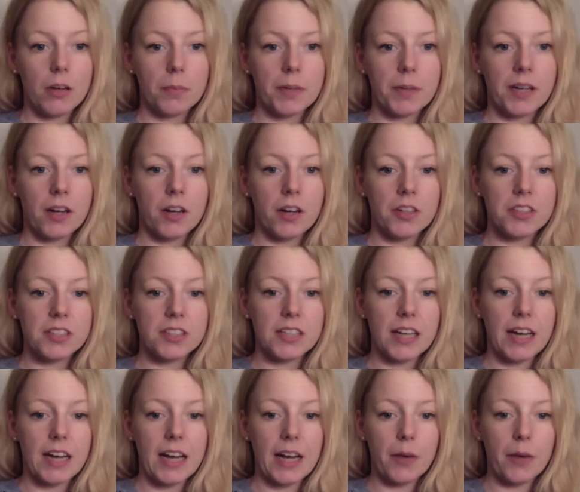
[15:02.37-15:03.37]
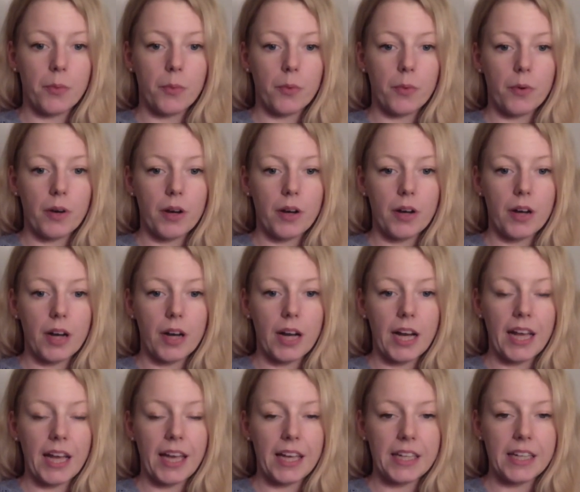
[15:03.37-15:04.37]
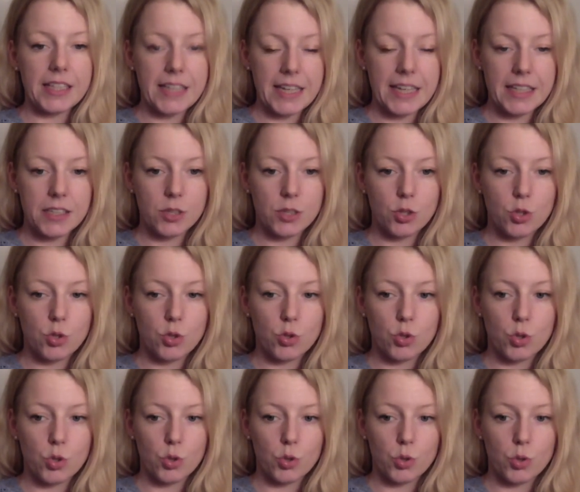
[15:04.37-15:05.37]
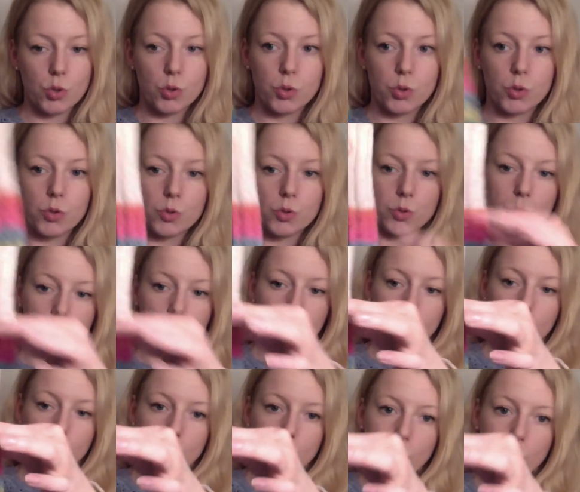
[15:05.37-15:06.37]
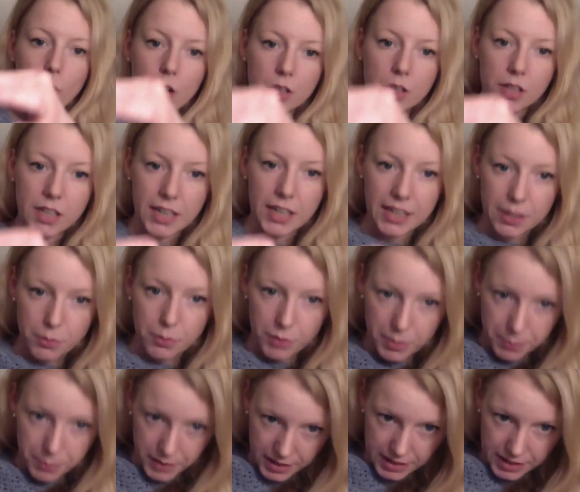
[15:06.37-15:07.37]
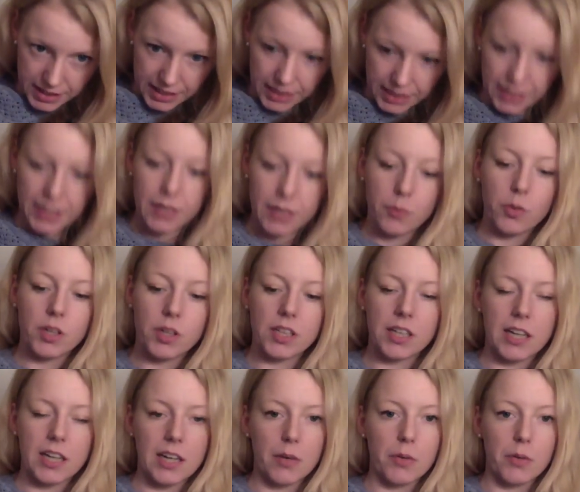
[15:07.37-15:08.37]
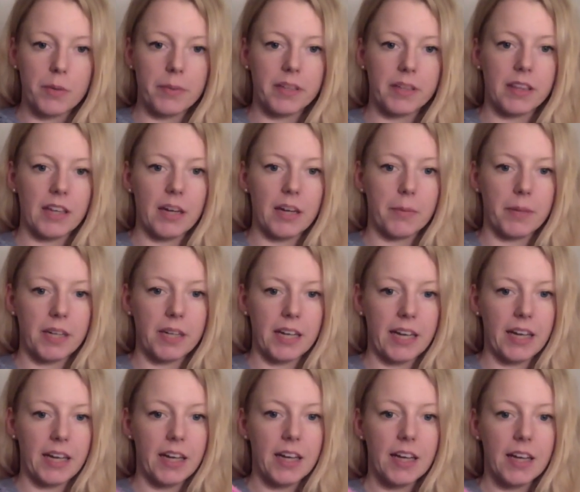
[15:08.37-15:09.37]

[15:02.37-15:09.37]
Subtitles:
because I intended to do one color repeat here and one color repeat there, but I